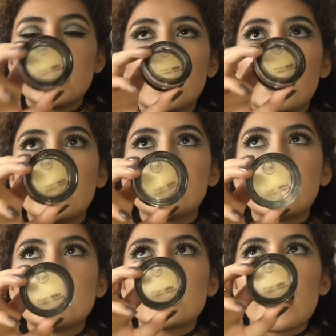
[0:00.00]

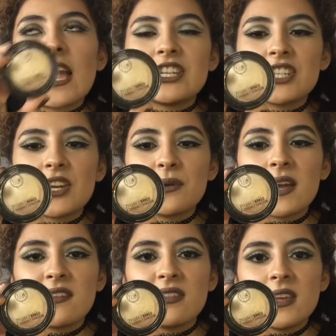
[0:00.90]
highlight eyeshadow
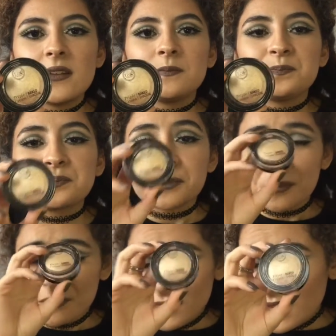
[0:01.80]
kind of thing,
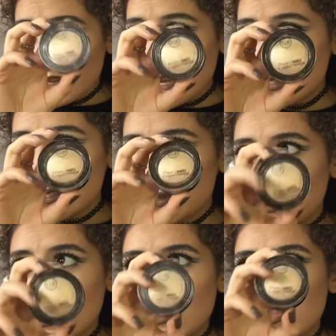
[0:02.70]
because it's
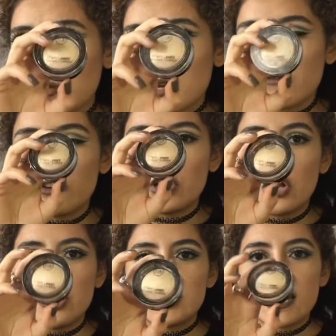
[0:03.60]
only like $3 or
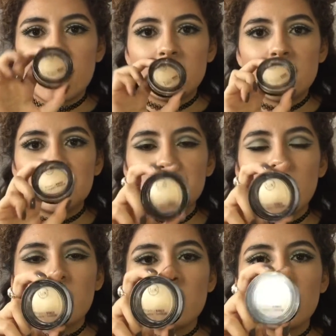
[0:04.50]
$4, and they do
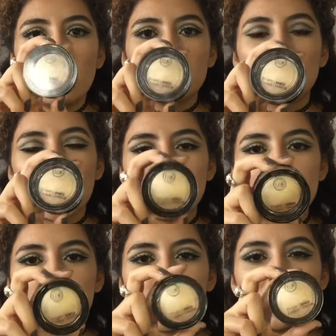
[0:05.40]
have it on the Ulta
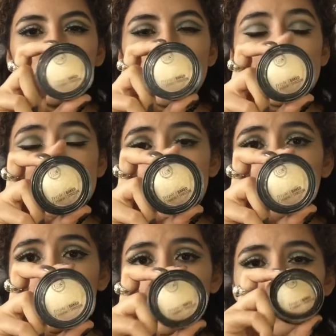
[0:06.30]
website, so I will link it down
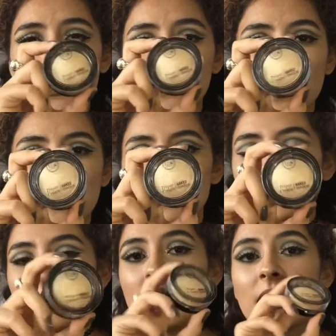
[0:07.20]
below if you guys want me
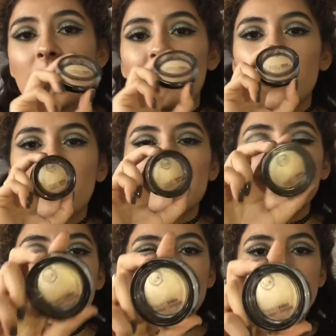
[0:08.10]
to. But I've
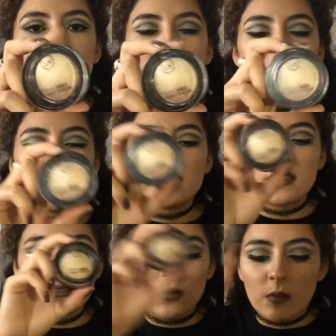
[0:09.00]
been loving this for like
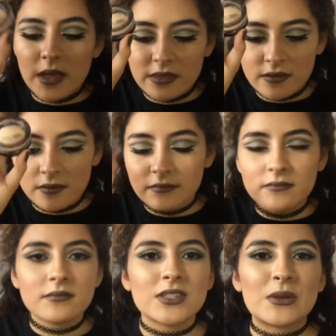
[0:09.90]
this whole month,
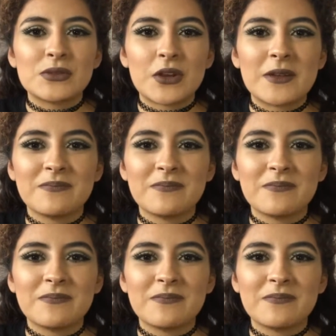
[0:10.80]
so it's great.